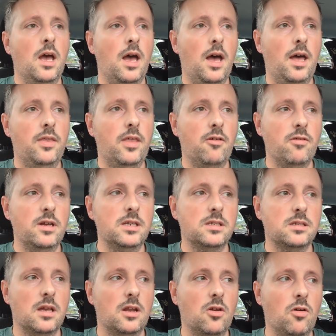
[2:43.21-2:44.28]
And there
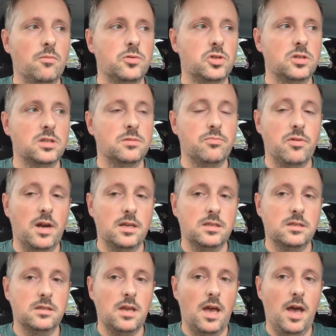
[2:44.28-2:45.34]
is an option to
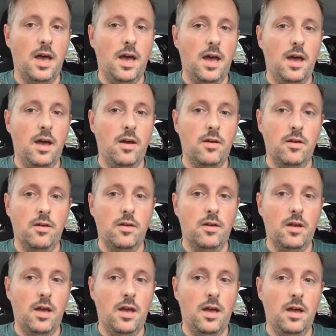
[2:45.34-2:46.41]
press
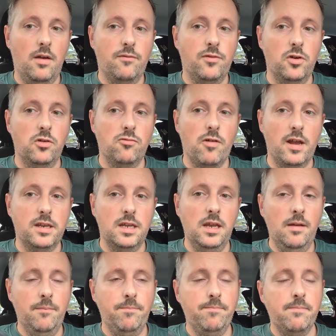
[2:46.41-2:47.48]
food ready.